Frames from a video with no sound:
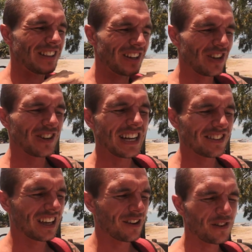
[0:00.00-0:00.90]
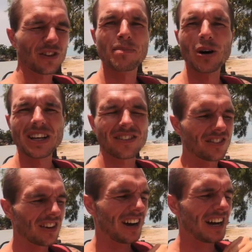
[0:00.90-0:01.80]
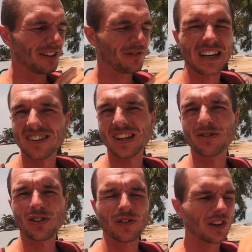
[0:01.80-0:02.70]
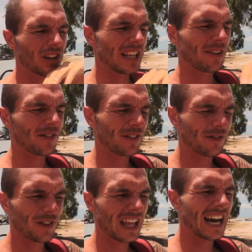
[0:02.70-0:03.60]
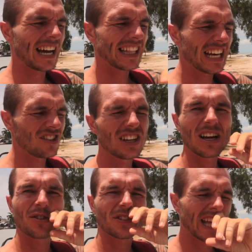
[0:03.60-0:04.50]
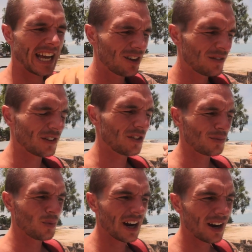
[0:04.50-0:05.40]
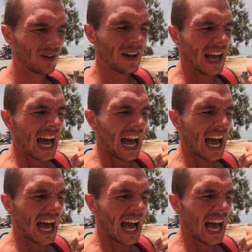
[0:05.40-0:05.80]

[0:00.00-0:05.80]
that you need to give you the body desire, the fitness levels if you're looking there for that, the energy levels and the health as well.